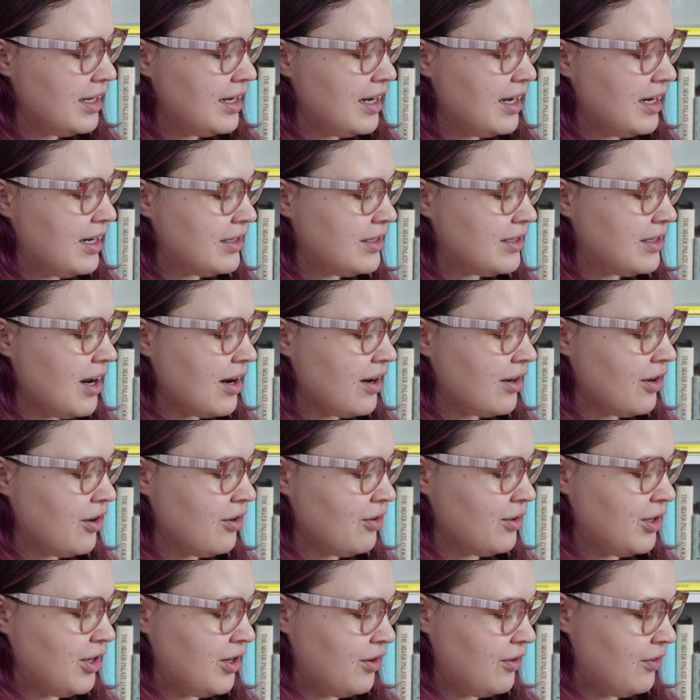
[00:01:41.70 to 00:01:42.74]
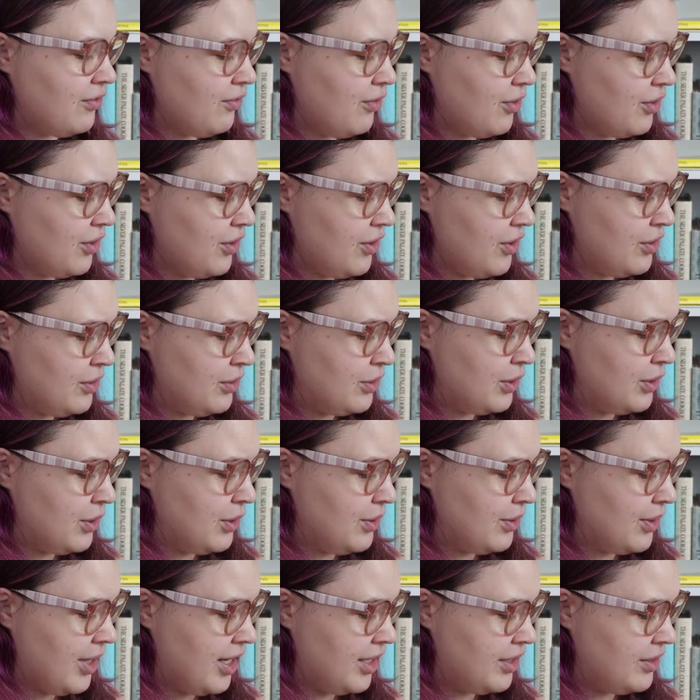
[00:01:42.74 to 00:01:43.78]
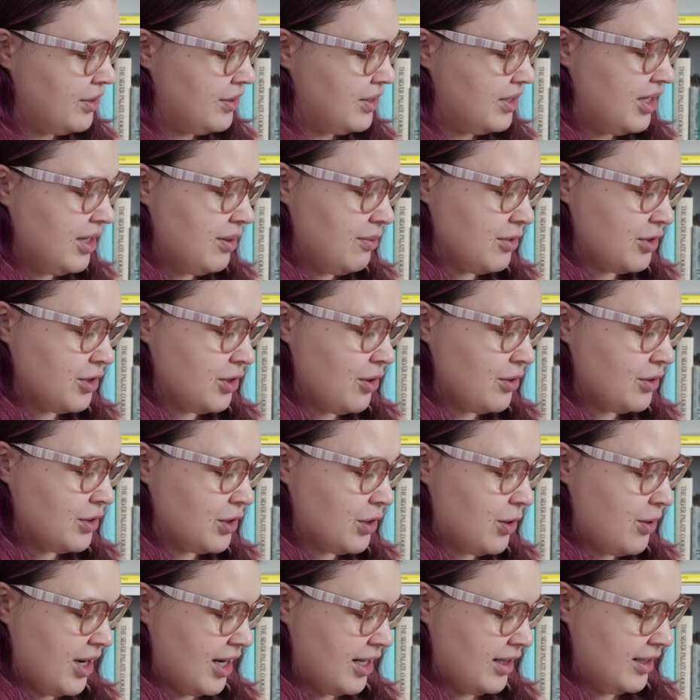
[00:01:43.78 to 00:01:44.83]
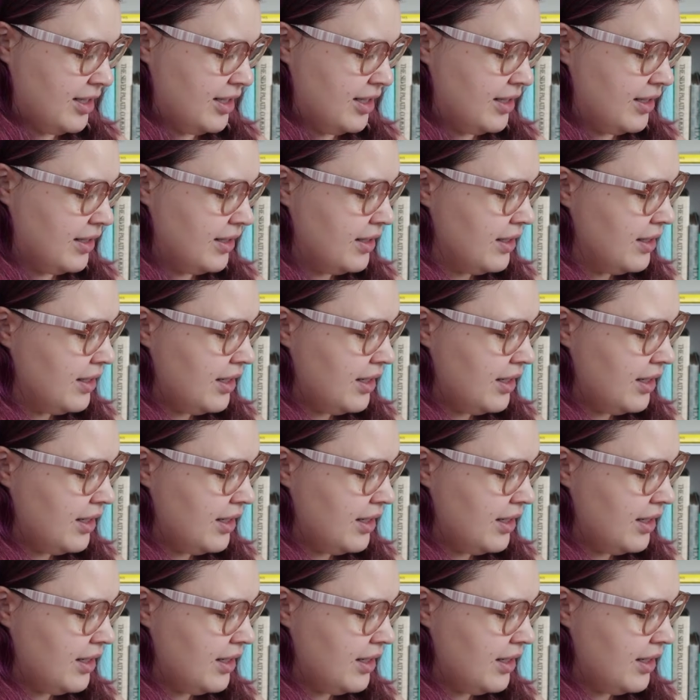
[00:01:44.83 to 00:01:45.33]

It is not a career for those who like to see results quickly.